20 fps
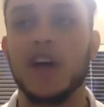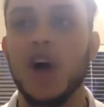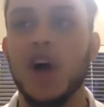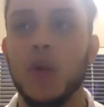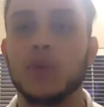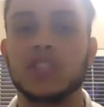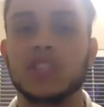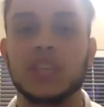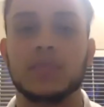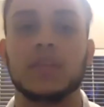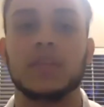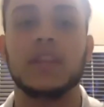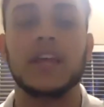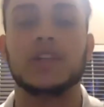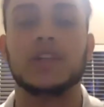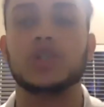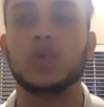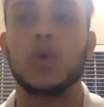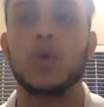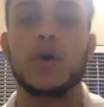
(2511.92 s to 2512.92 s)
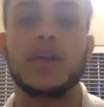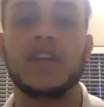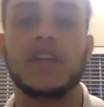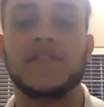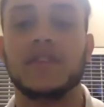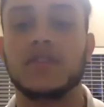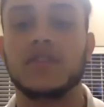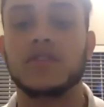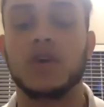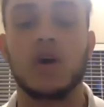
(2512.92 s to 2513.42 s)
was something that you weren't
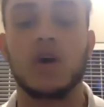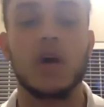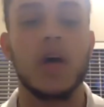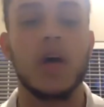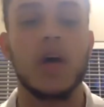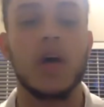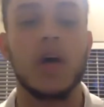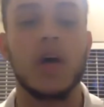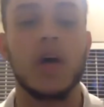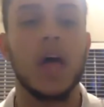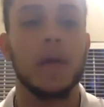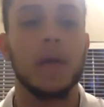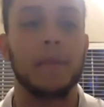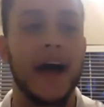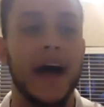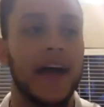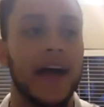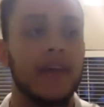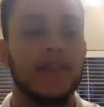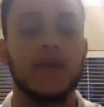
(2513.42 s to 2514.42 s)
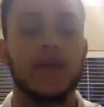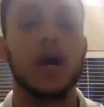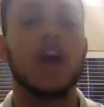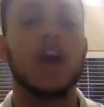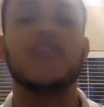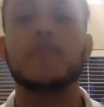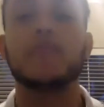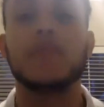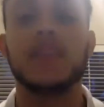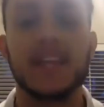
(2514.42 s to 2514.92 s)
even taught, like the
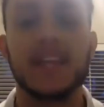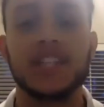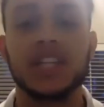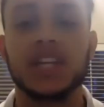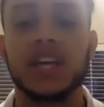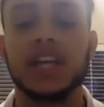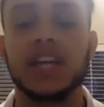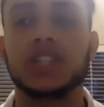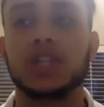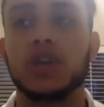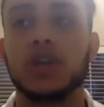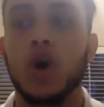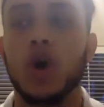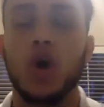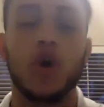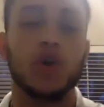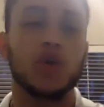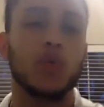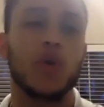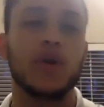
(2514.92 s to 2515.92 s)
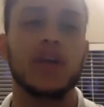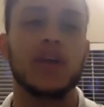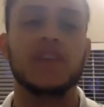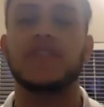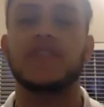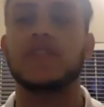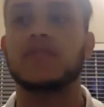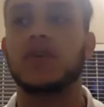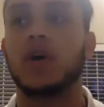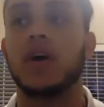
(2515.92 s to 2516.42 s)
government education, or you weren't even
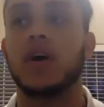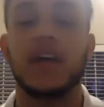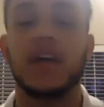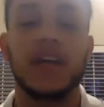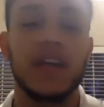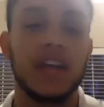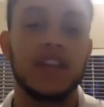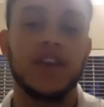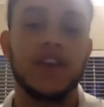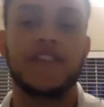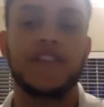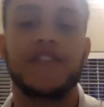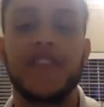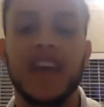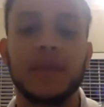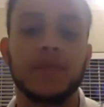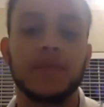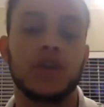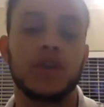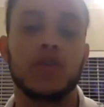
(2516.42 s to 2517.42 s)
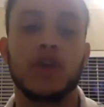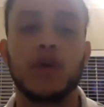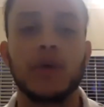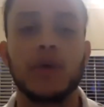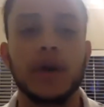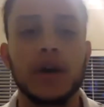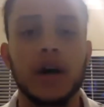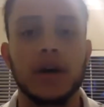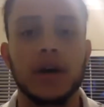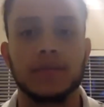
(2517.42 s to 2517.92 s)
taught in your family
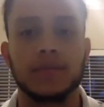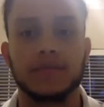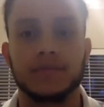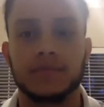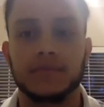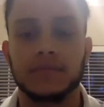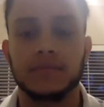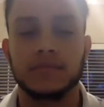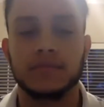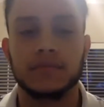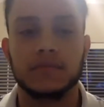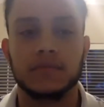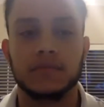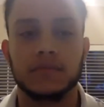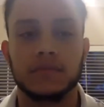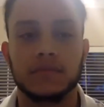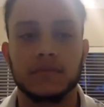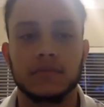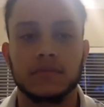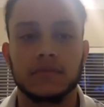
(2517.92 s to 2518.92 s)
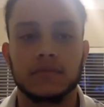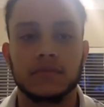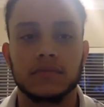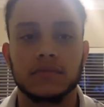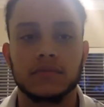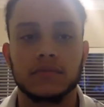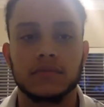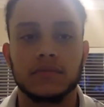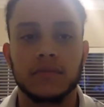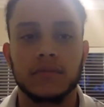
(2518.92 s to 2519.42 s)
growing up.
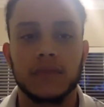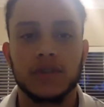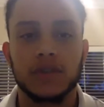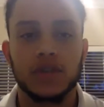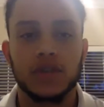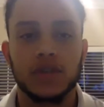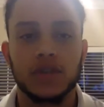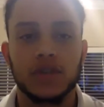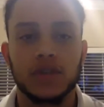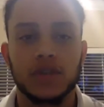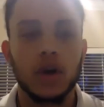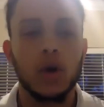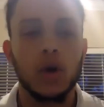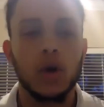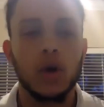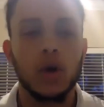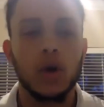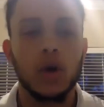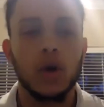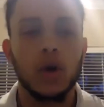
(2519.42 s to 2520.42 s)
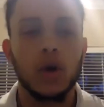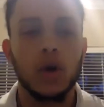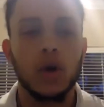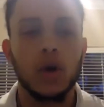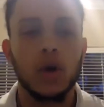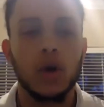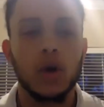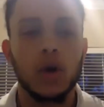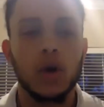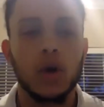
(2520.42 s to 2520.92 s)
So yes, I'm gonna be
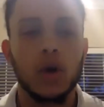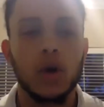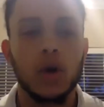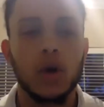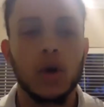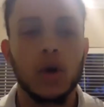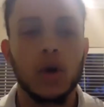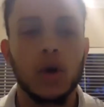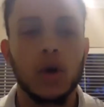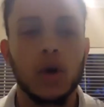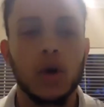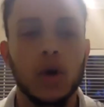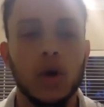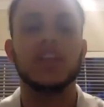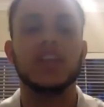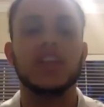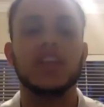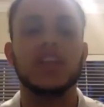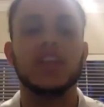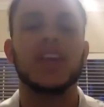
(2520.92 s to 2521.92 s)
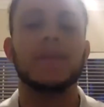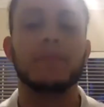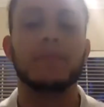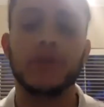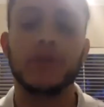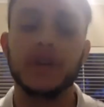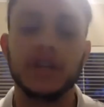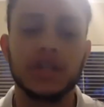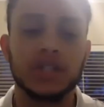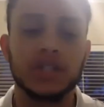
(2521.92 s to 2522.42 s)
the building
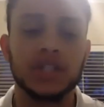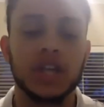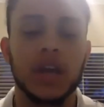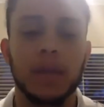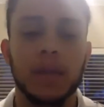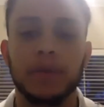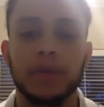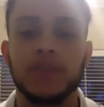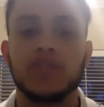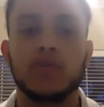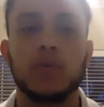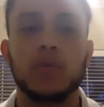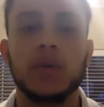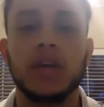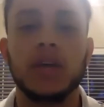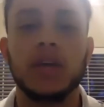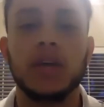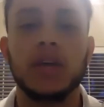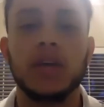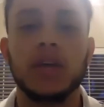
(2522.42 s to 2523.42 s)
bridge between